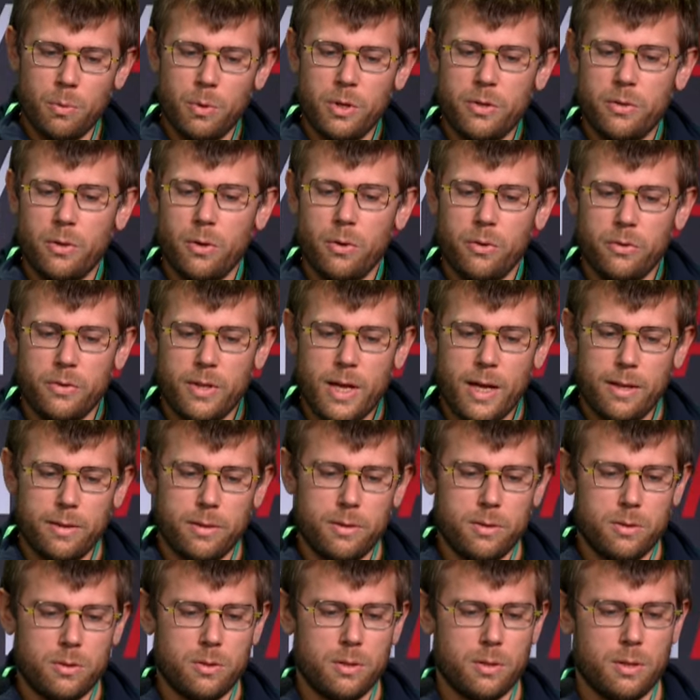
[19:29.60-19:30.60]
We thought
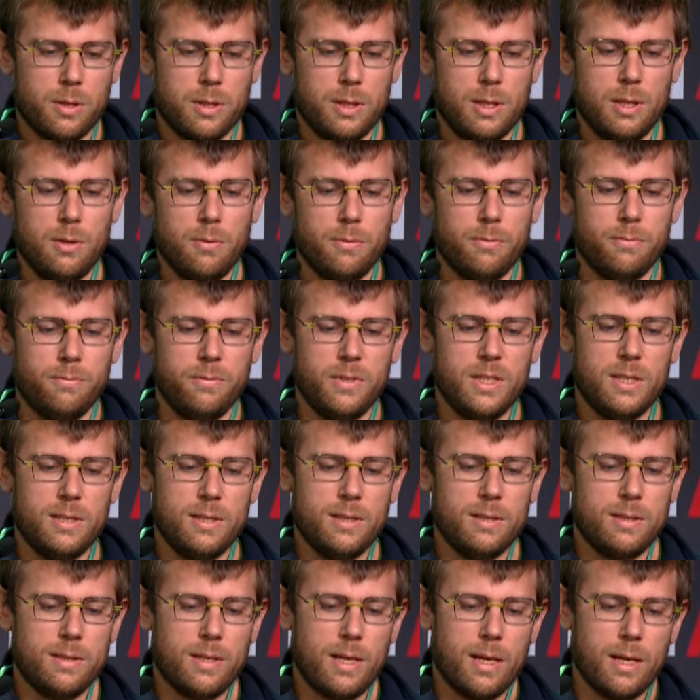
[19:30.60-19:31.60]
that if
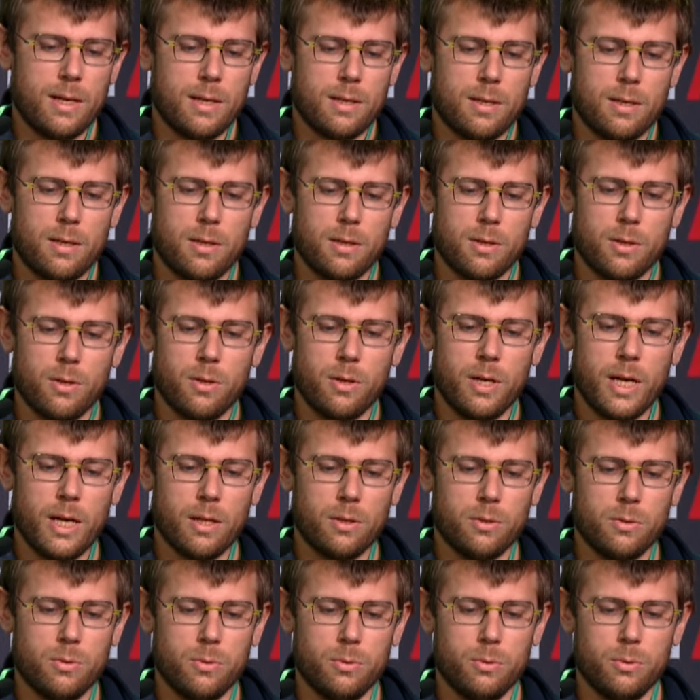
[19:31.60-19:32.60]
VCSEC
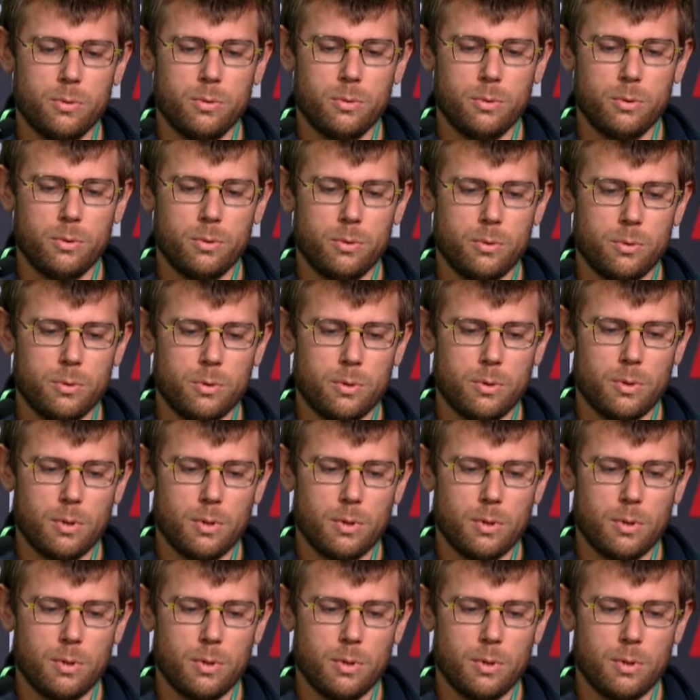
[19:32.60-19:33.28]
connect to